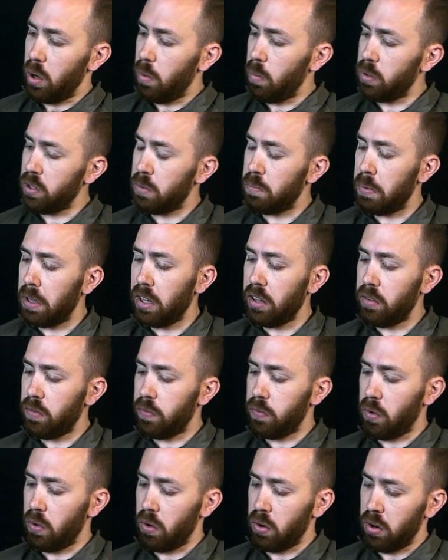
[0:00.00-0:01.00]
it was built
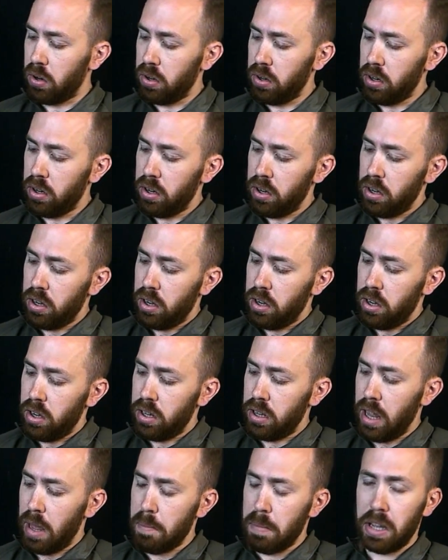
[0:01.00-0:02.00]
for
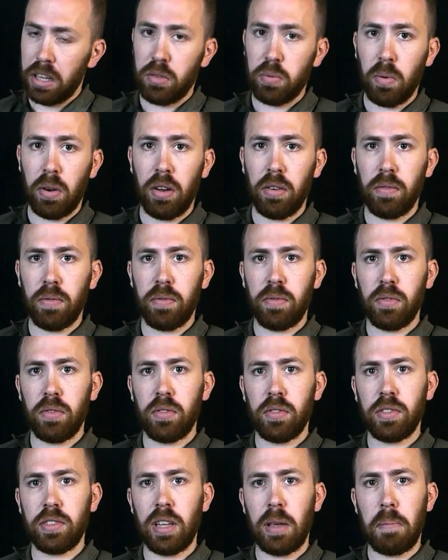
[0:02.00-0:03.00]
9x12
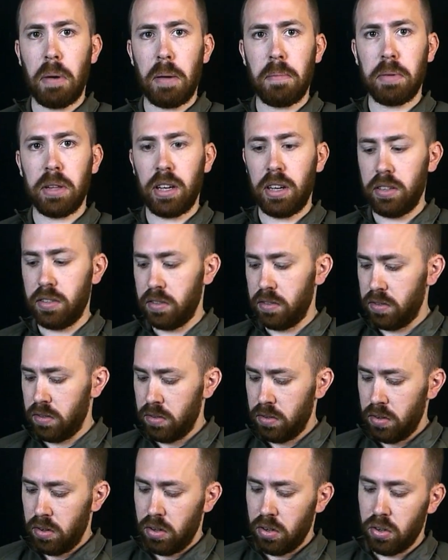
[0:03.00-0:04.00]
SAPI plates.
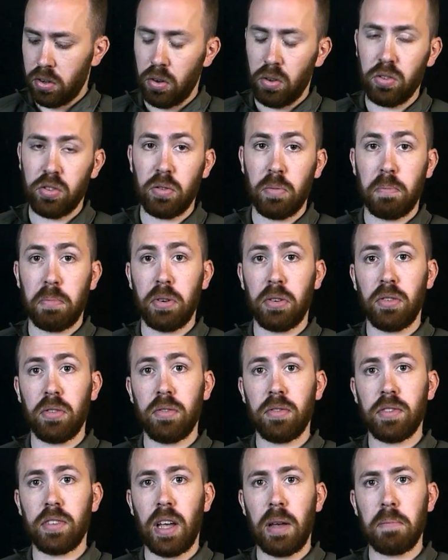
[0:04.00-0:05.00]
You can also
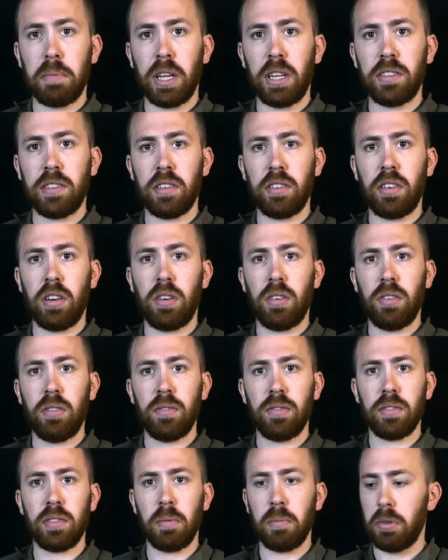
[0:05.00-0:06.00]
put side plates in there,
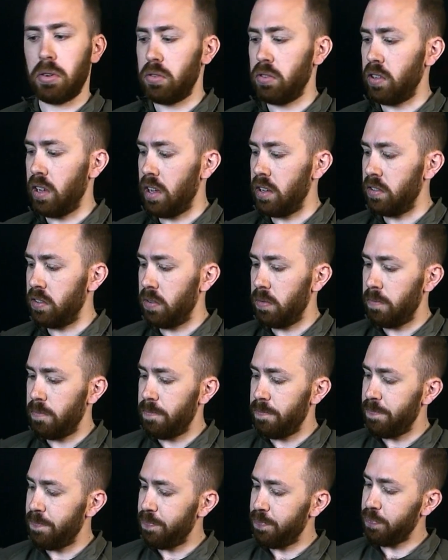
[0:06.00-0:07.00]
similar sized.
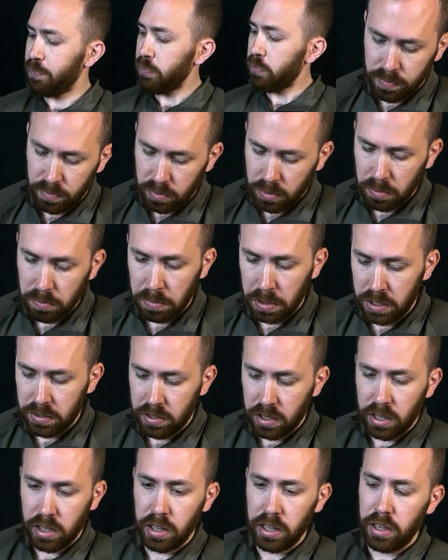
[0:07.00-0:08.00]

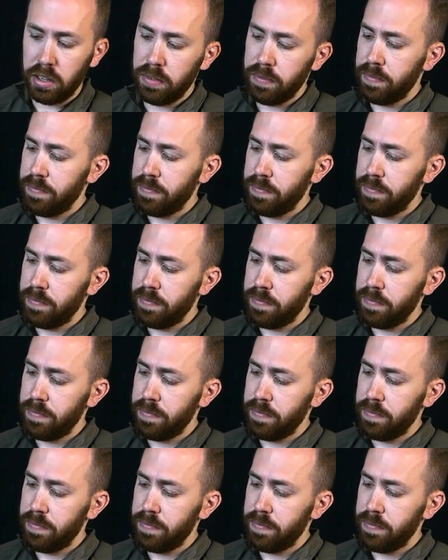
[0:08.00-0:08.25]
Basically,